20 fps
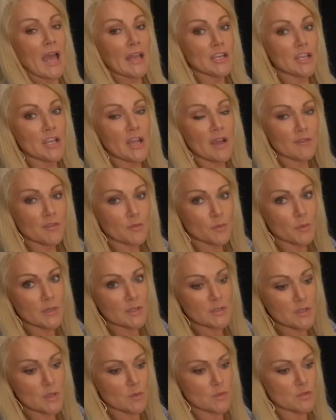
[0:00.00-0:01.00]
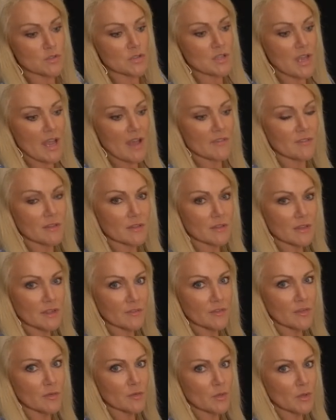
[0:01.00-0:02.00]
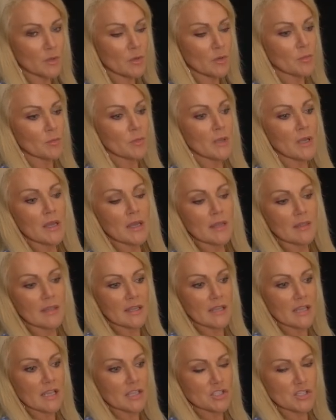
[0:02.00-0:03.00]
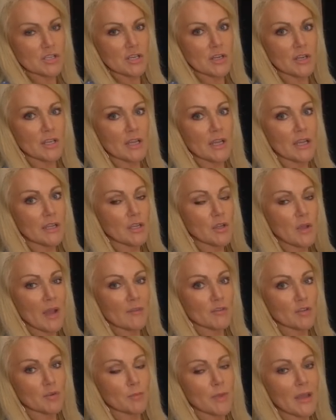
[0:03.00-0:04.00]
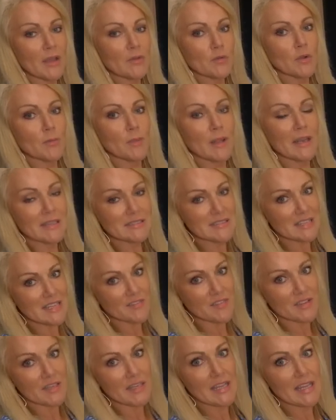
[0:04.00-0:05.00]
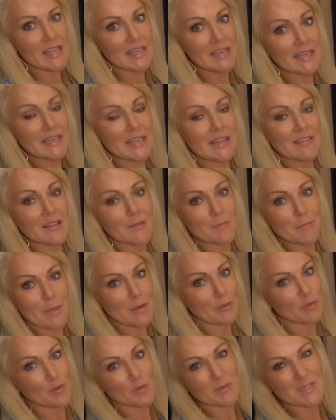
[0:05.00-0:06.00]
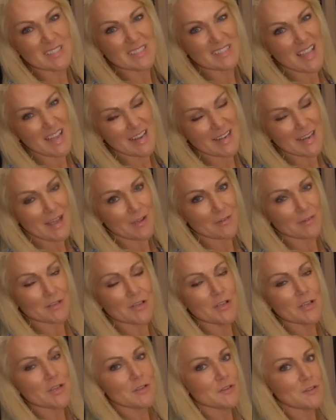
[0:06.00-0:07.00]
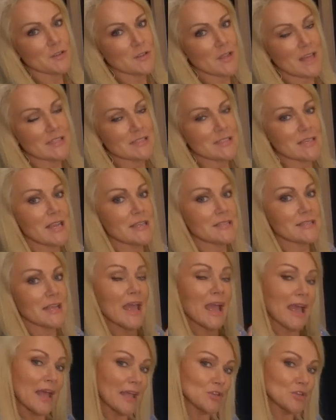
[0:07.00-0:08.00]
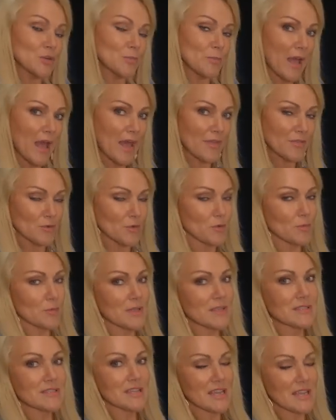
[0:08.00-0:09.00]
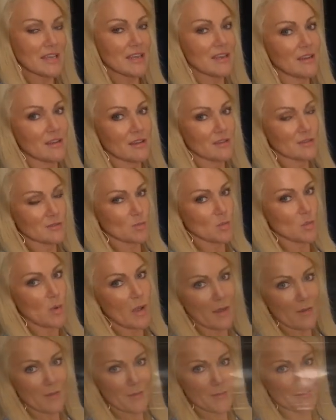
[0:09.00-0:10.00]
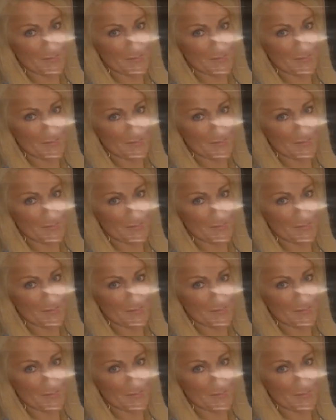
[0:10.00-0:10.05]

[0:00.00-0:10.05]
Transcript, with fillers: And you have three zones, so you have the living room, the kitchen area, you have your bedroom, and it's even heated in the bedroom slide out. So that's nice. And your bathroom is heated as well.